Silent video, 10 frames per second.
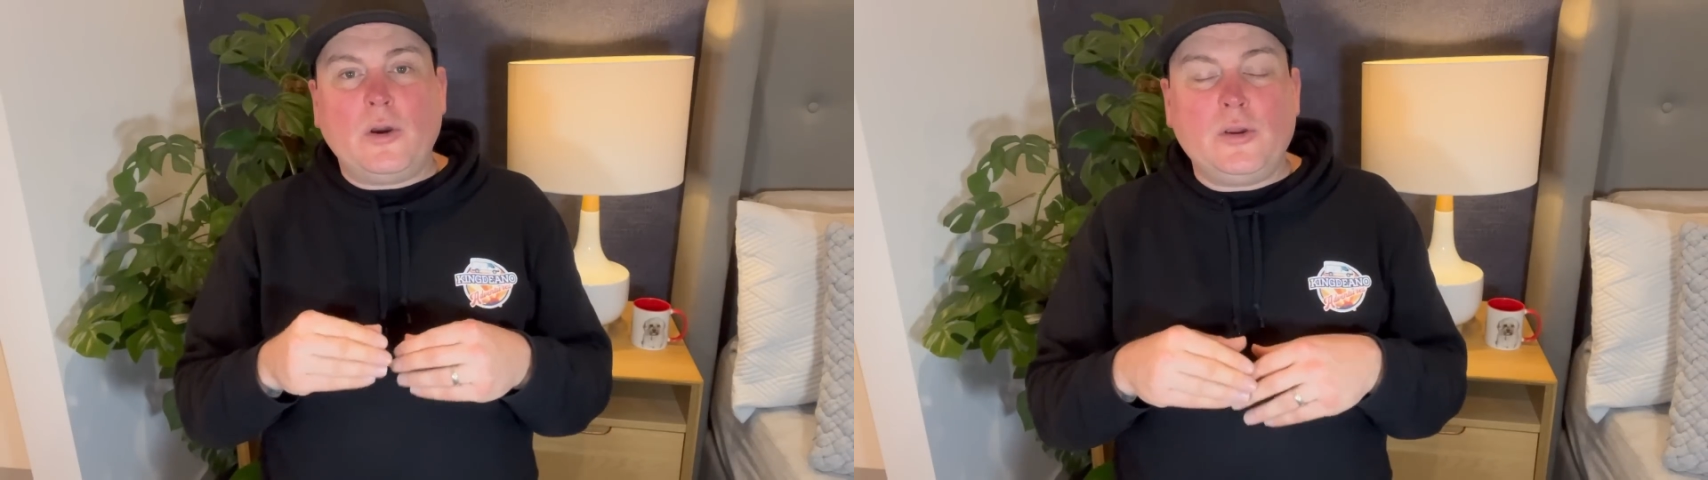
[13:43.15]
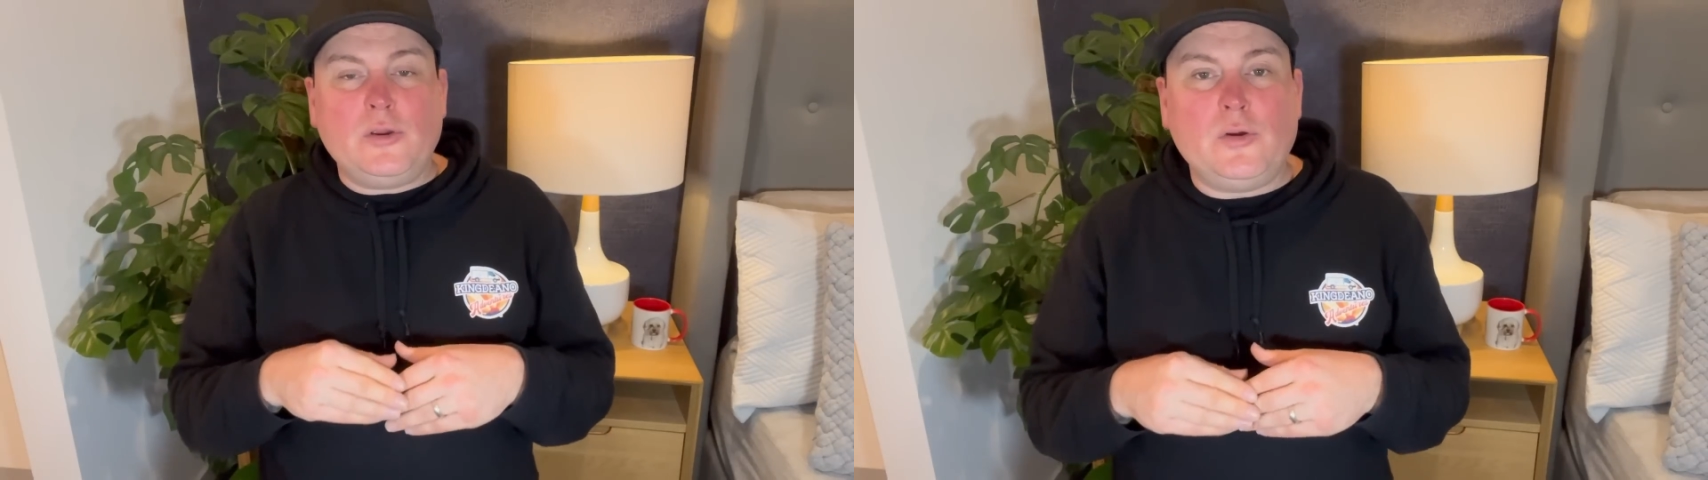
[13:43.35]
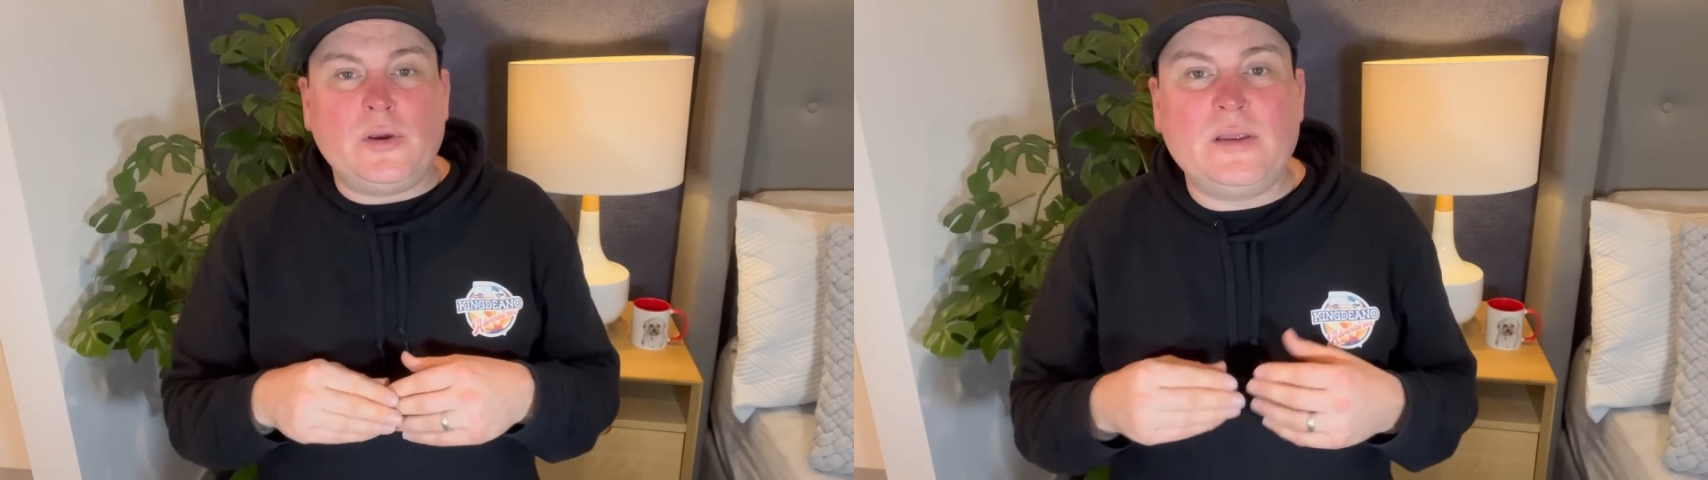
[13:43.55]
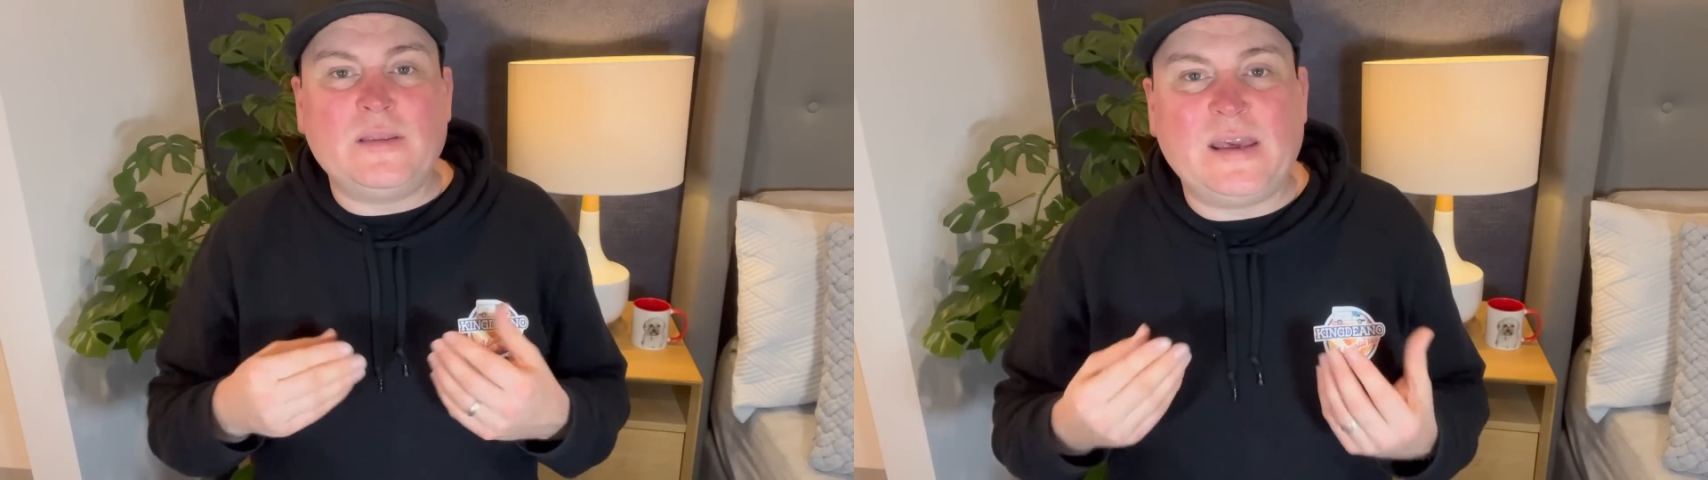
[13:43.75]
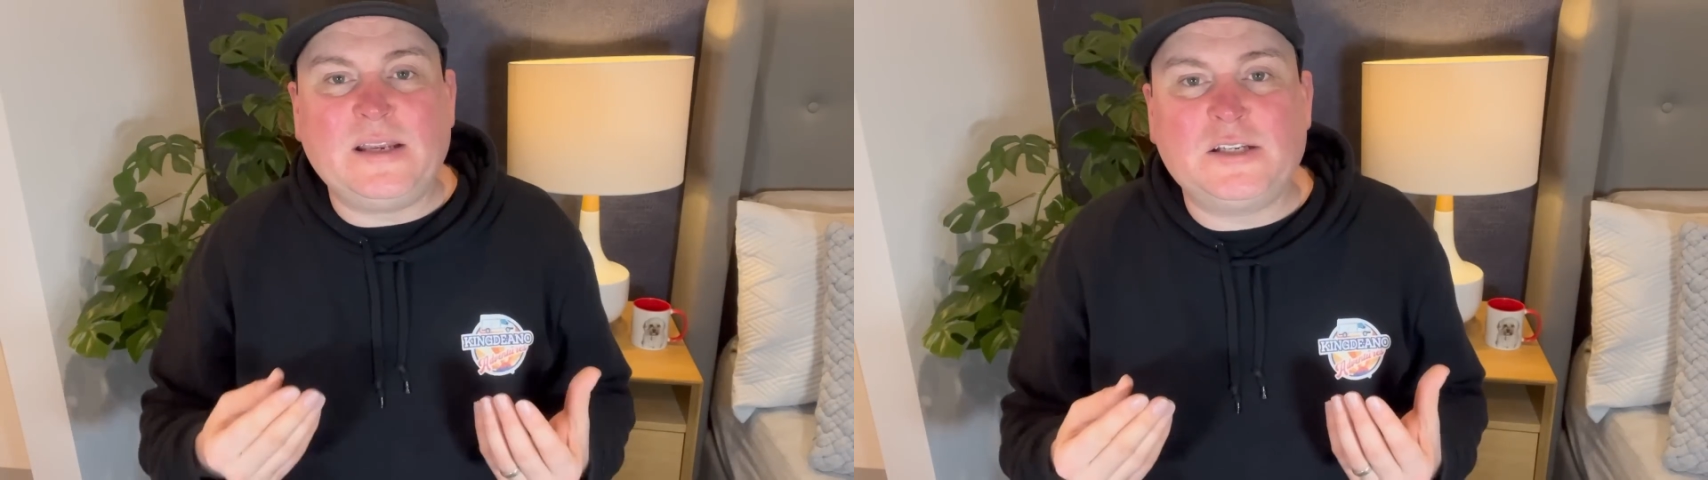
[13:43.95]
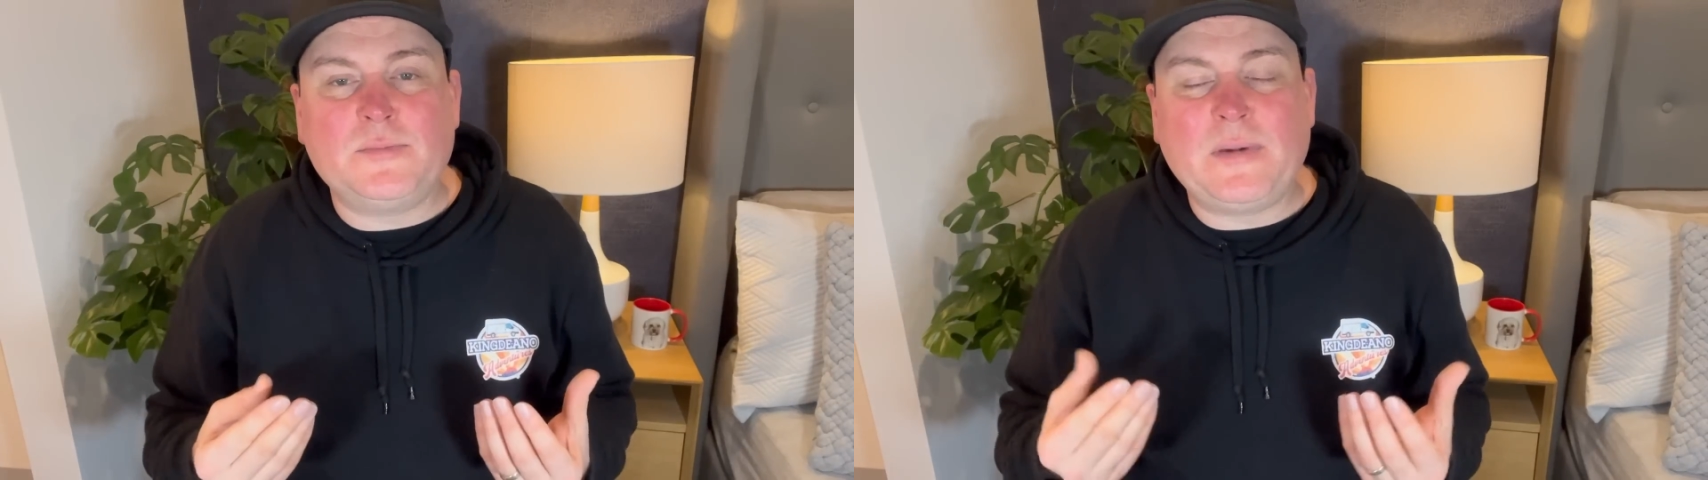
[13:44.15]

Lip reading: you can teach them